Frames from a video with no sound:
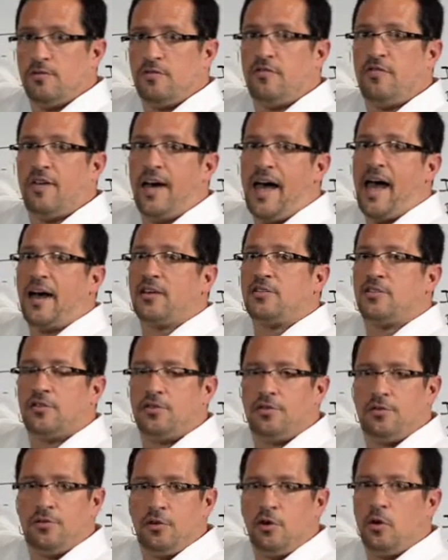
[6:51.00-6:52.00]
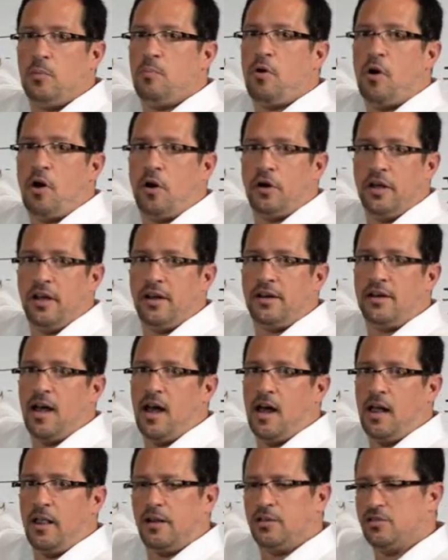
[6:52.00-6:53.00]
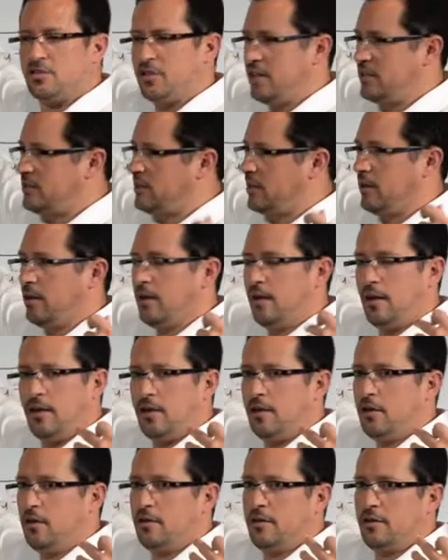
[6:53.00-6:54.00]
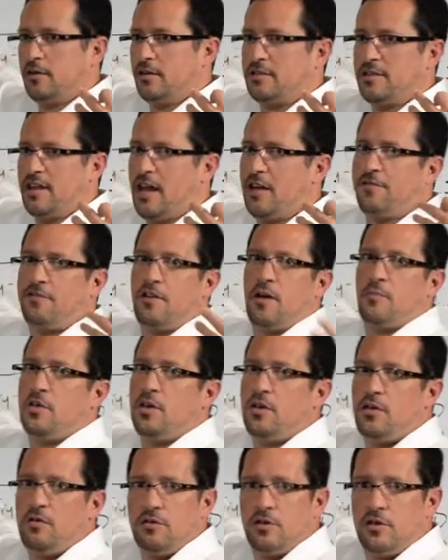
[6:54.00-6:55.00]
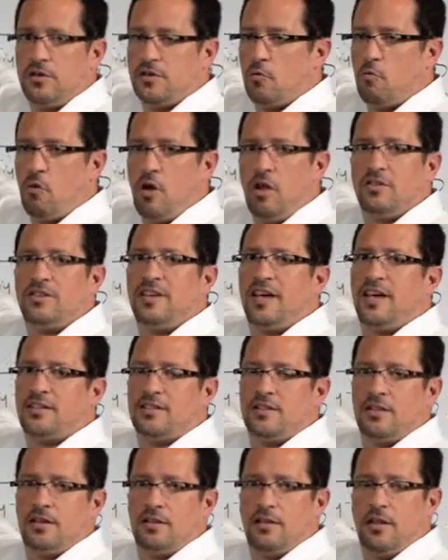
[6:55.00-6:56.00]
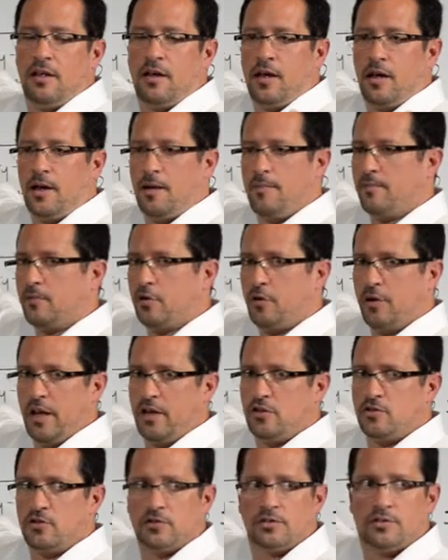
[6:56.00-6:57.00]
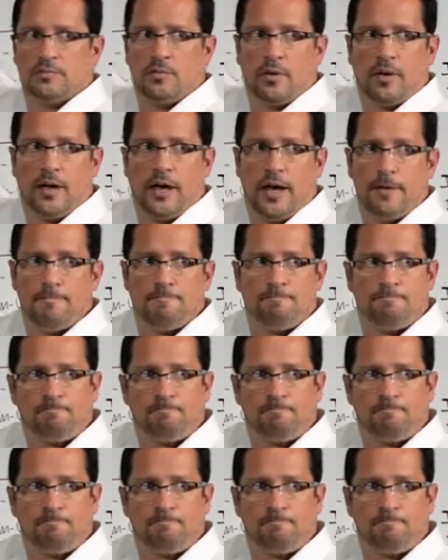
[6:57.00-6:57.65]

facts, third-party acknowledged, things that it's not from you, there's a well-tested credentials, okay?